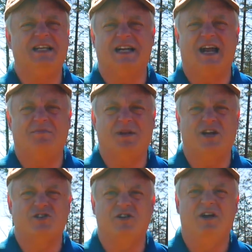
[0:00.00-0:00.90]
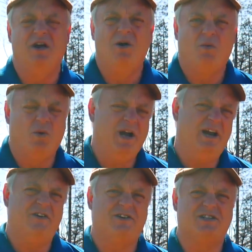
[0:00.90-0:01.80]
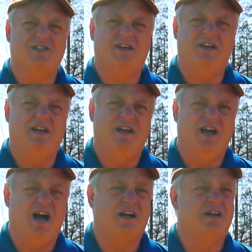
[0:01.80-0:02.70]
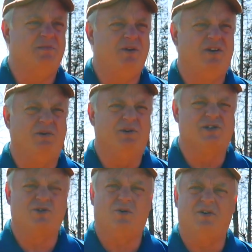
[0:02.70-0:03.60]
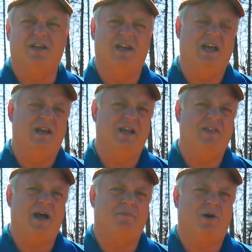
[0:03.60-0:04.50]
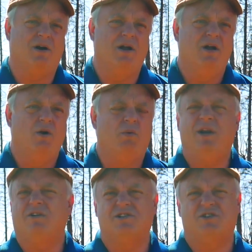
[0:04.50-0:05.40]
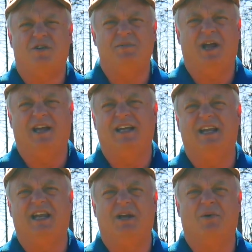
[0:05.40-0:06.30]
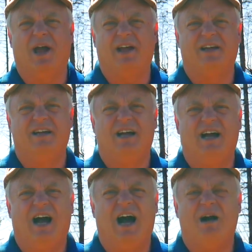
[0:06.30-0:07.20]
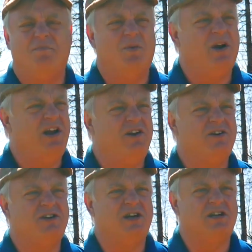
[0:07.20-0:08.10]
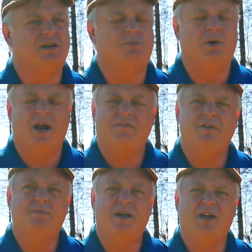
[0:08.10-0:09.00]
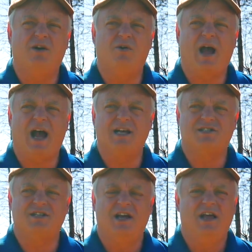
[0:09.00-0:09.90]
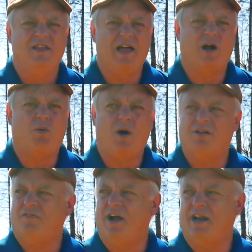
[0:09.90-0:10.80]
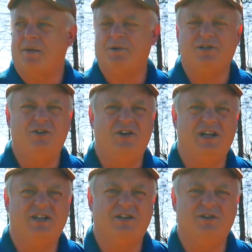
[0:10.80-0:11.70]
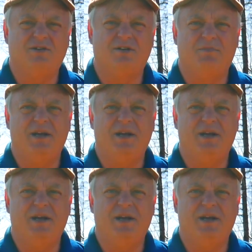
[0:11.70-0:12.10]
denomination. We're here to see a community restored, and in that part, we don't discriminate in any way. We're here to put everybody who has that qualifying opportunity to be